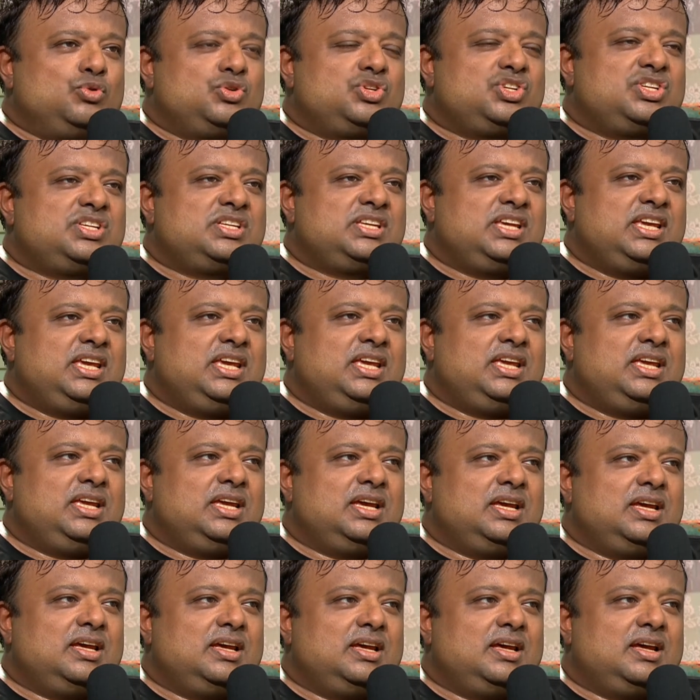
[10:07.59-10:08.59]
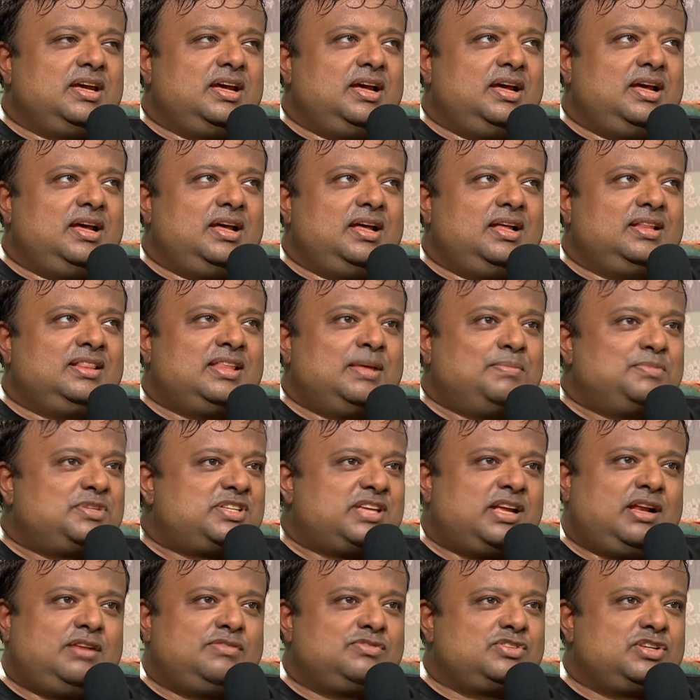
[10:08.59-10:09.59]
see
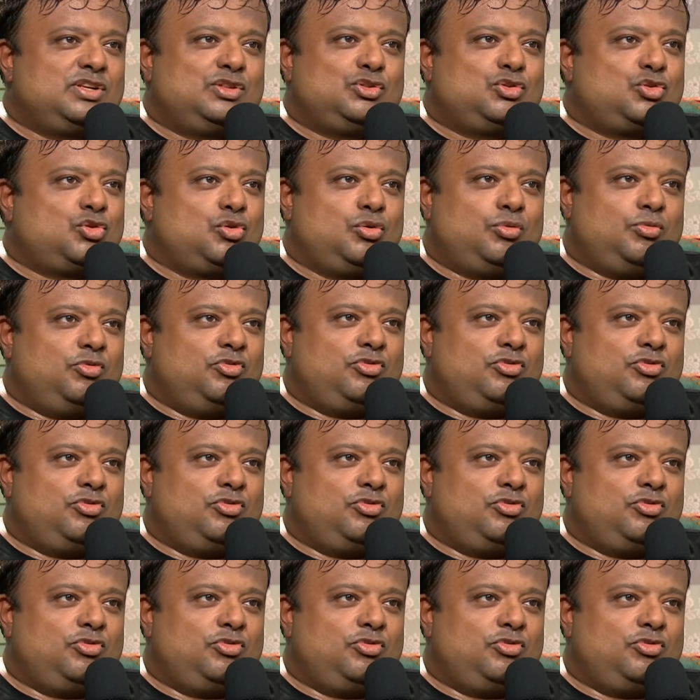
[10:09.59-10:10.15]
themselves in Dhruv,